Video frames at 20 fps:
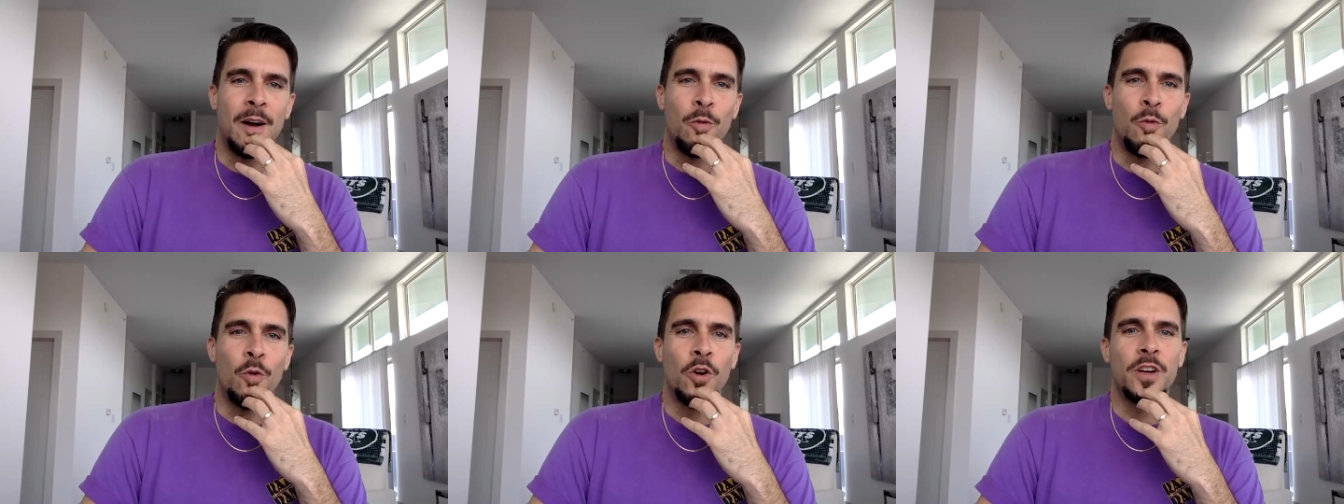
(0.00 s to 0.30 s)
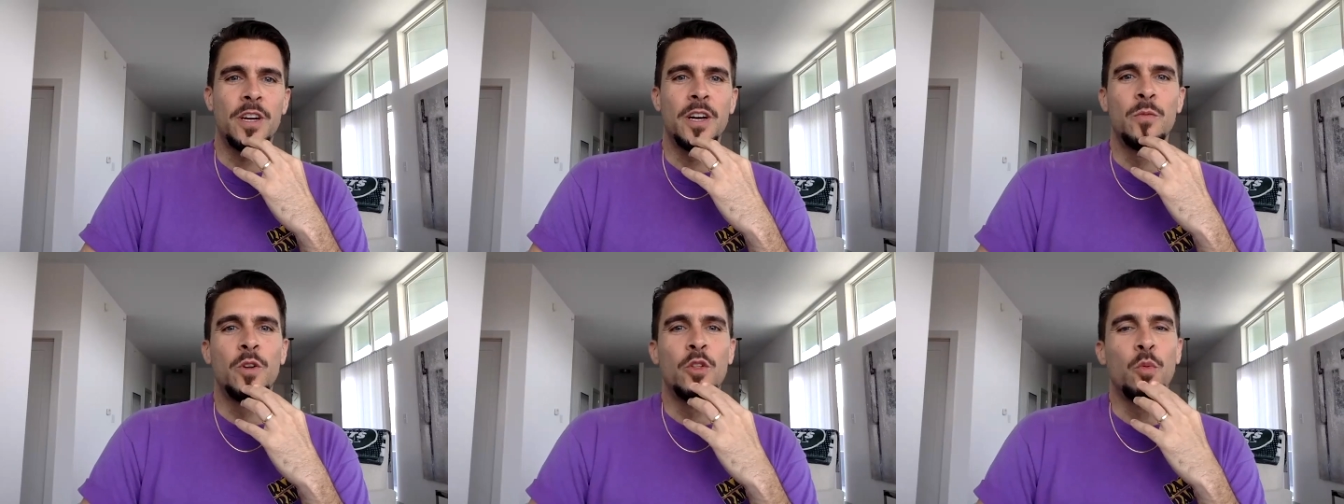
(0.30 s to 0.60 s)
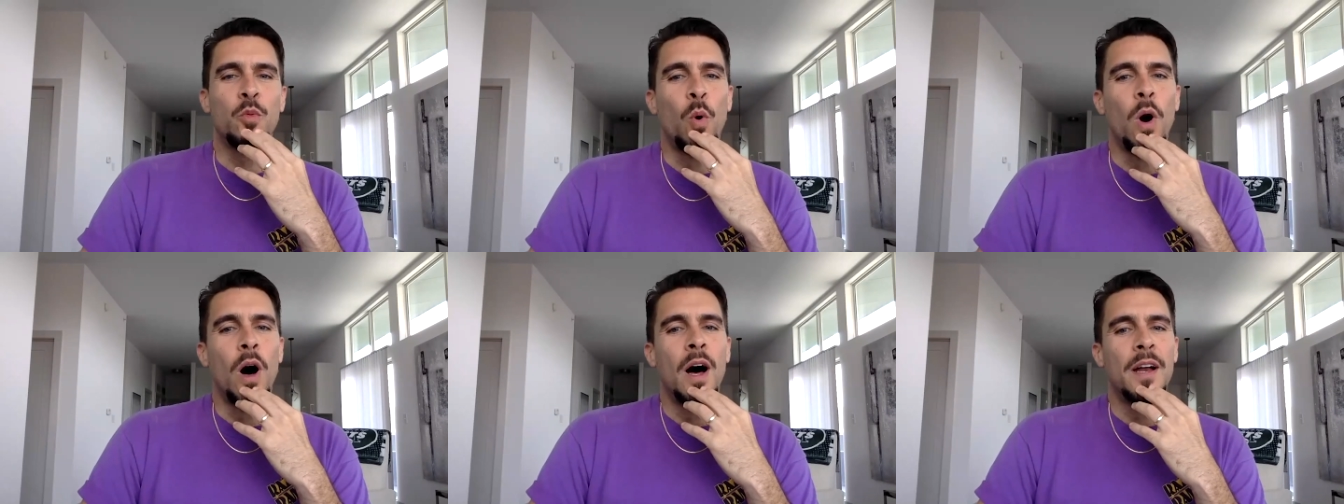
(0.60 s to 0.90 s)
Working
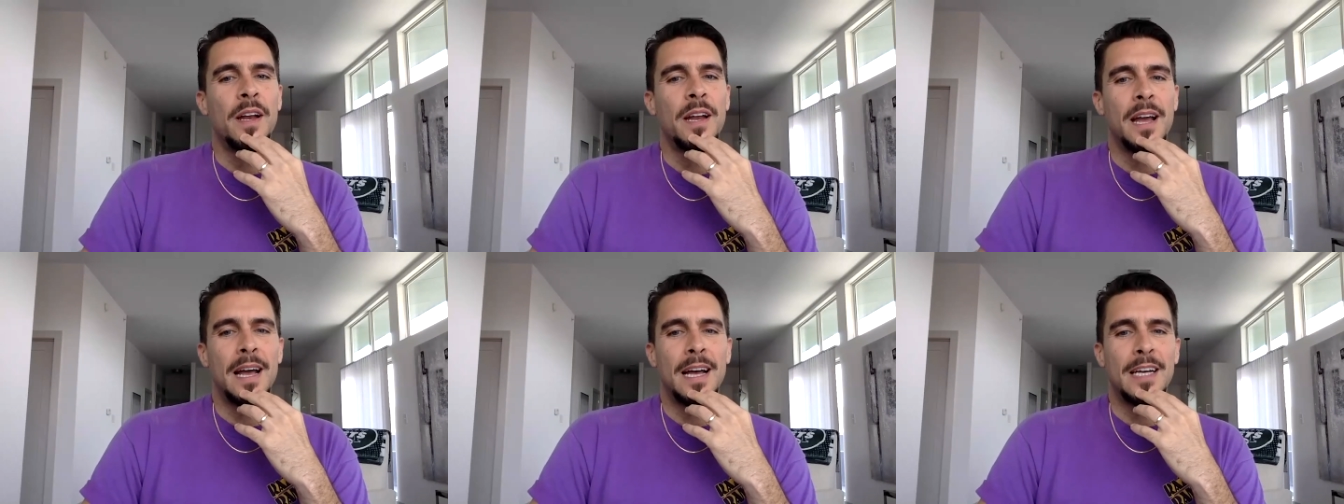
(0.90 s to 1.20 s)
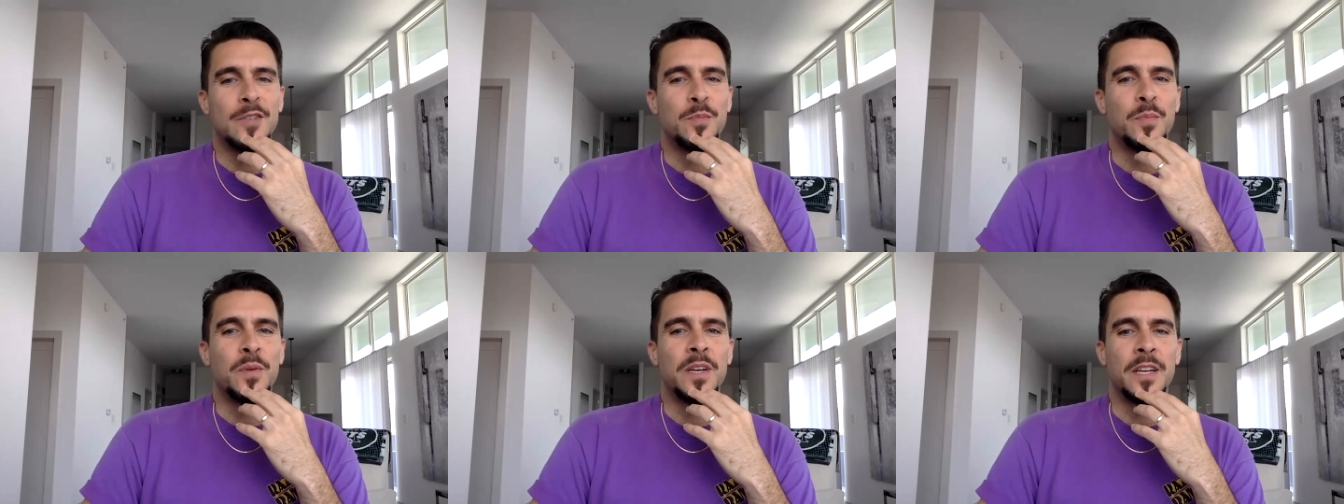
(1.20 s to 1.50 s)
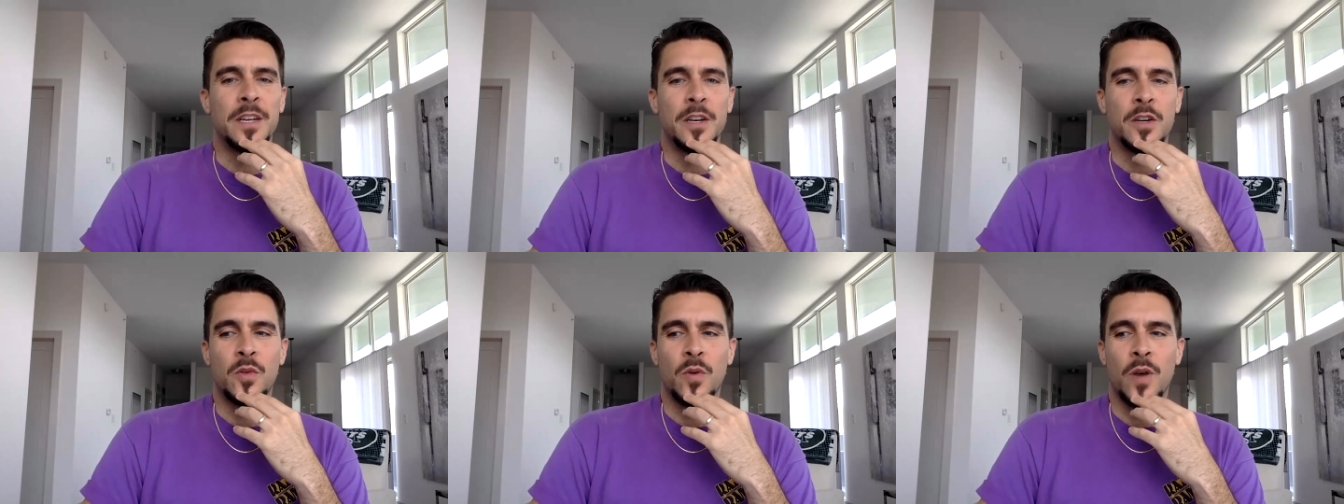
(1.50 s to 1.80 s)
with Wanda has been
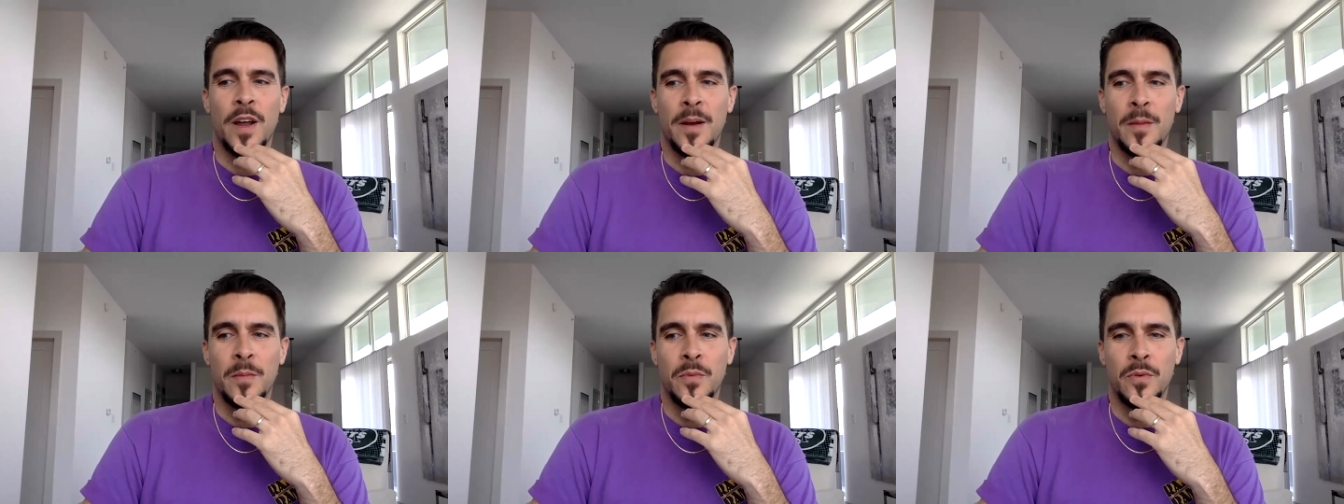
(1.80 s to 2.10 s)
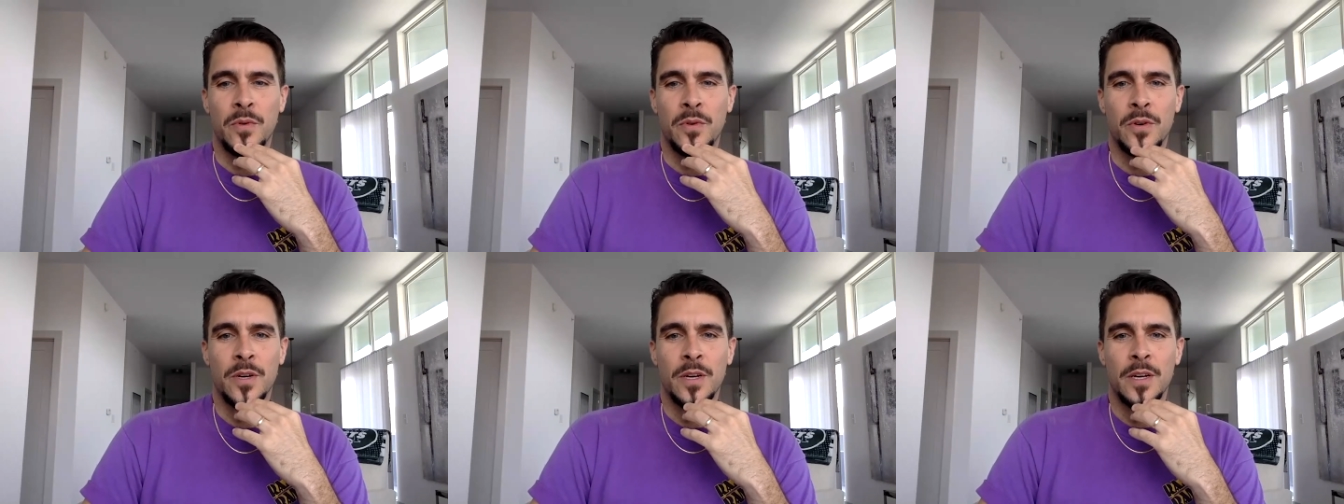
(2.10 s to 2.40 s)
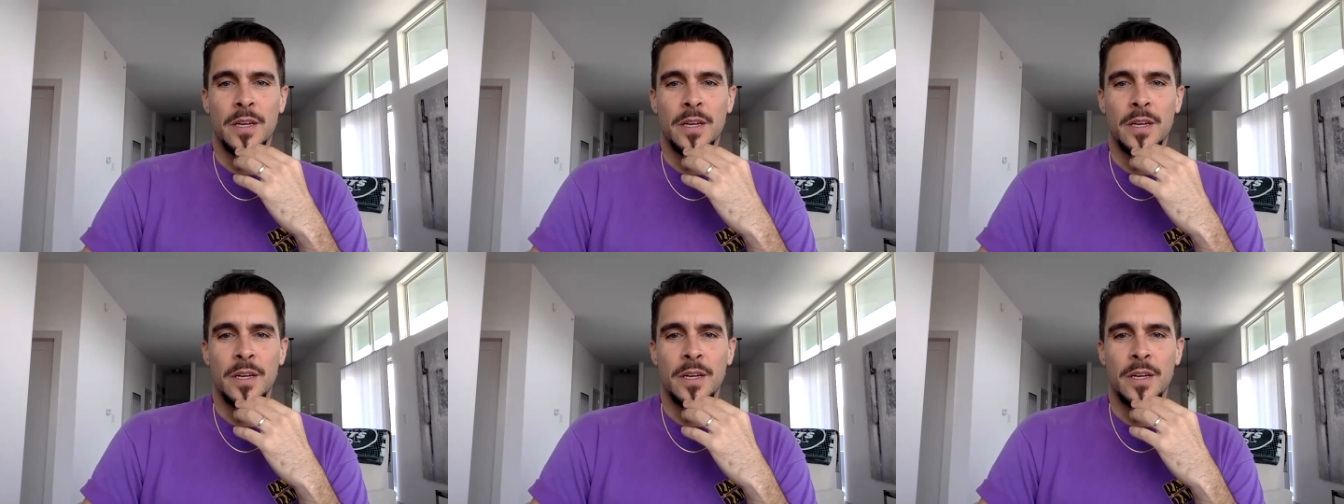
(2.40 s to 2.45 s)
incredible.